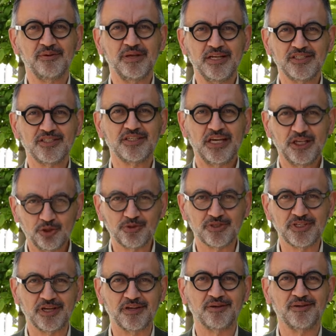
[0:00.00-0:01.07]
It's
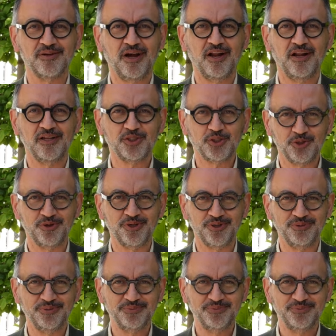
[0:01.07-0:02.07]
interesting, I'll assure you.